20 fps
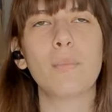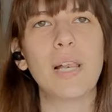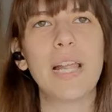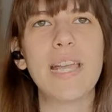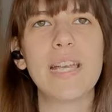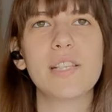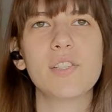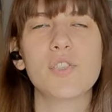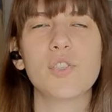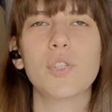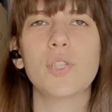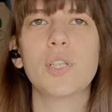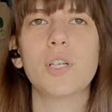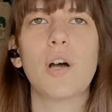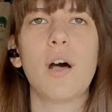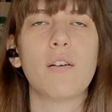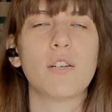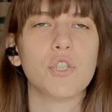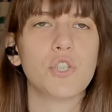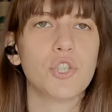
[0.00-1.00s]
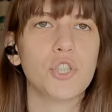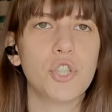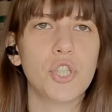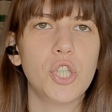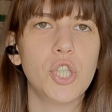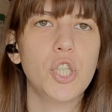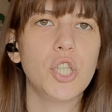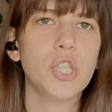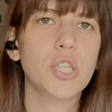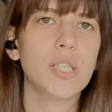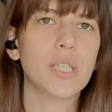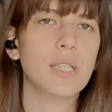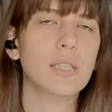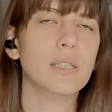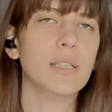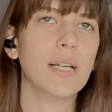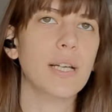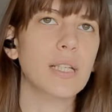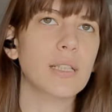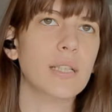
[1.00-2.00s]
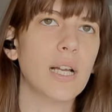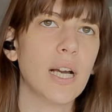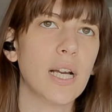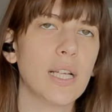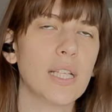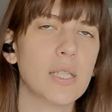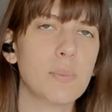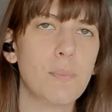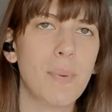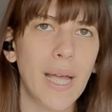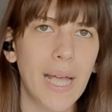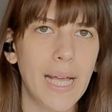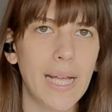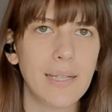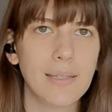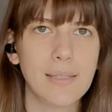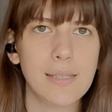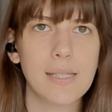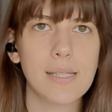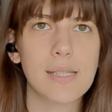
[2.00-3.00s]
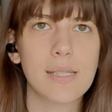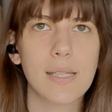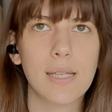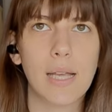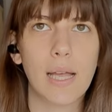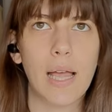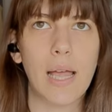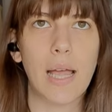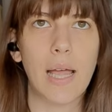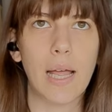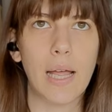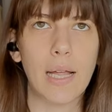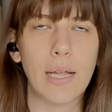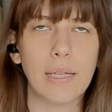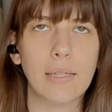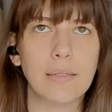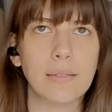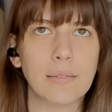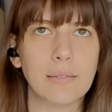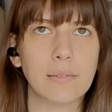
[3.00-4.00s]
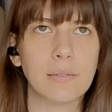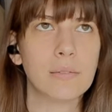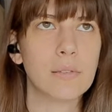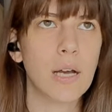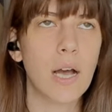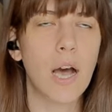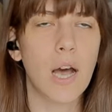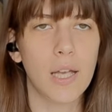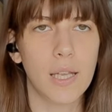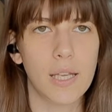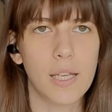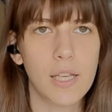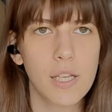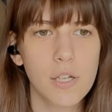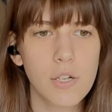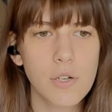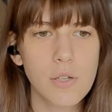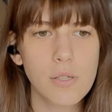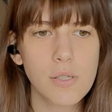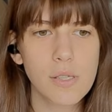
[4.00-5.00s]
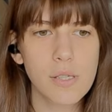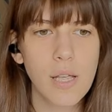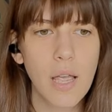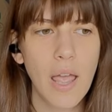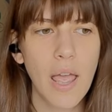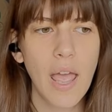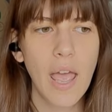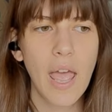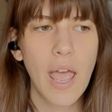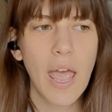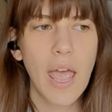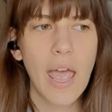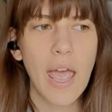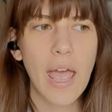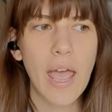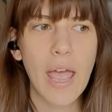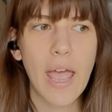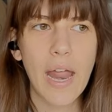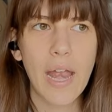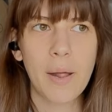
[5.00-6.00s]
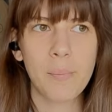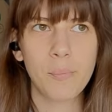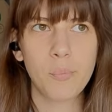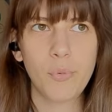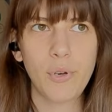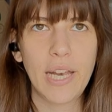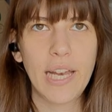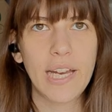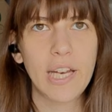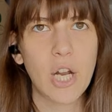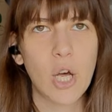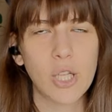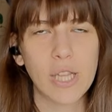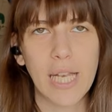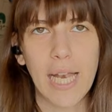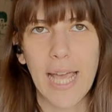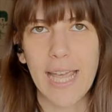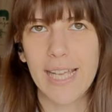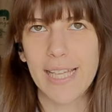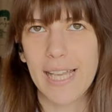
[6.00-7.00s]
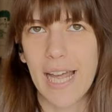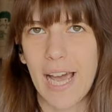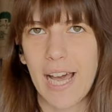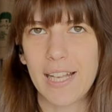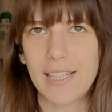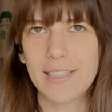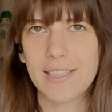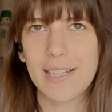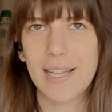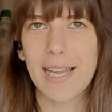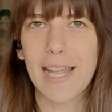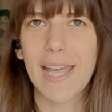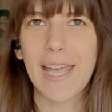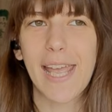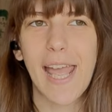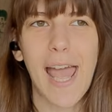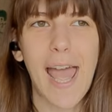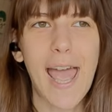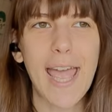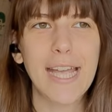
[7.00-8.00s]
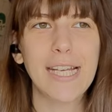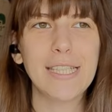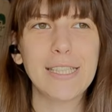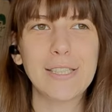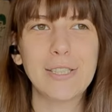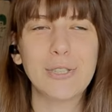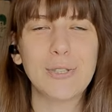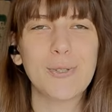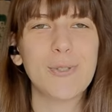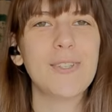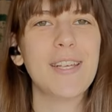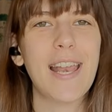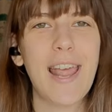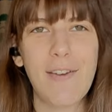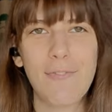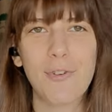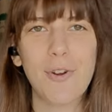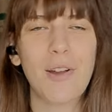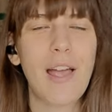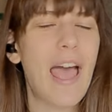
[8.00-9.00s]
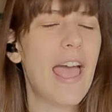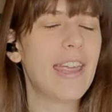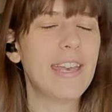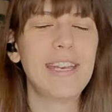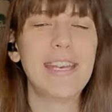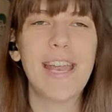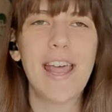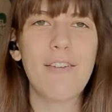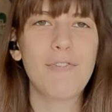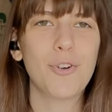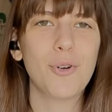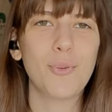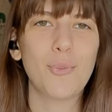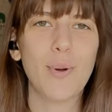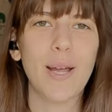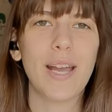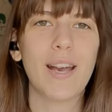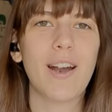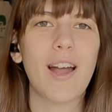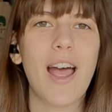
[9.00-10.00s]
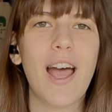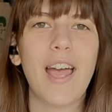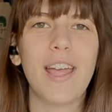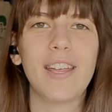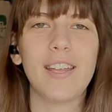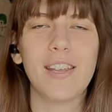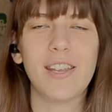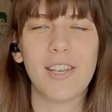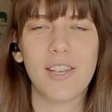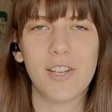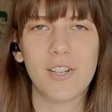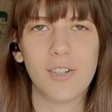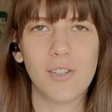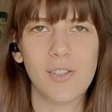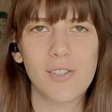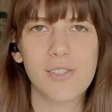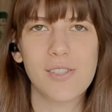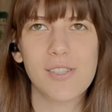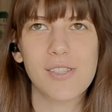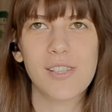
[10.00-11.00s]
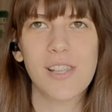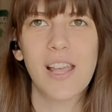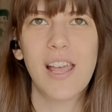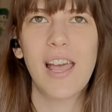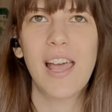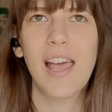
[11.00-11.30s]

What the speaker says: blazer, a shirt, and then nice pants and high heels. And I'm really not like that. Like, I never wear high heels.